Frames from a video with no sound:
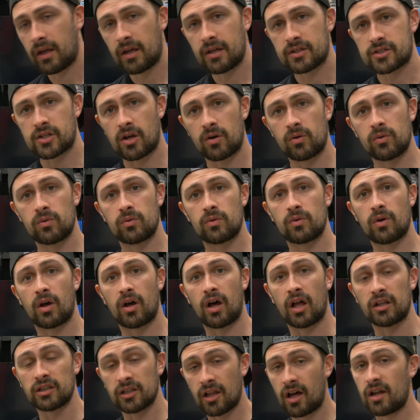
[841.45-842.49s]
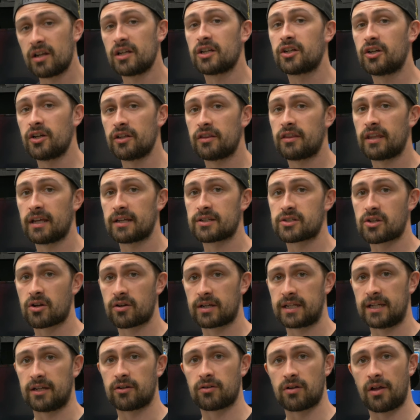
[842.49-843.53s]
So a lot of good things are
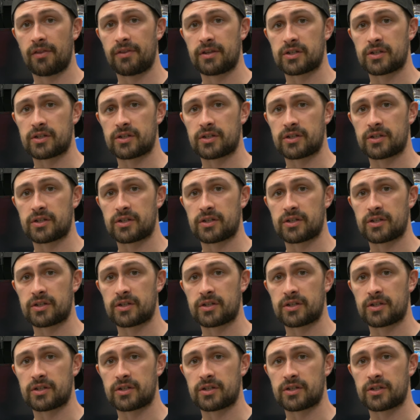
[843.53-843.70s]
here on